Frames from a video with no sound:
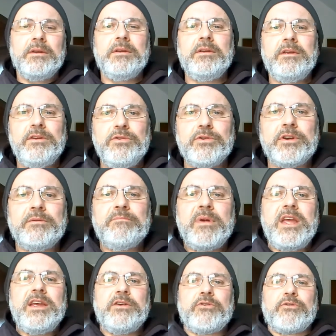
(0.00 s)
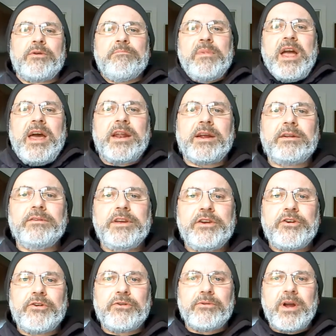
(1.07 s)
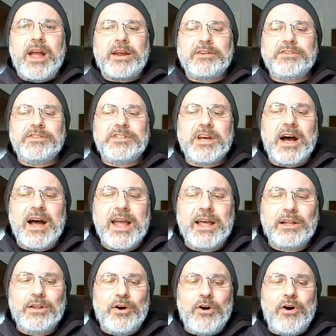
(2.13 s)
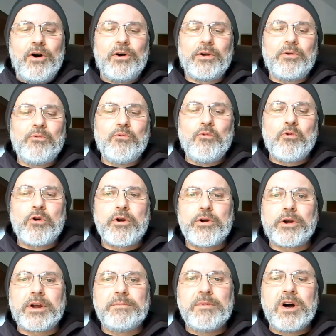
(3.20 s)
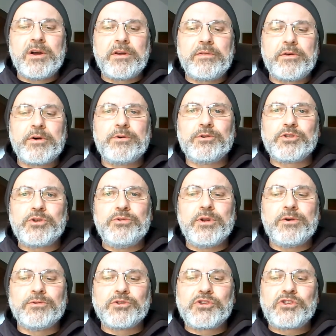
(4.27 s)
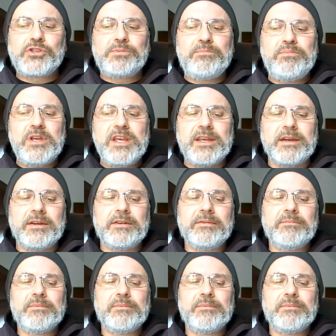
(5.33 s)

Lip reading: You can make grammatically correct dialogue work among those who don't speak it,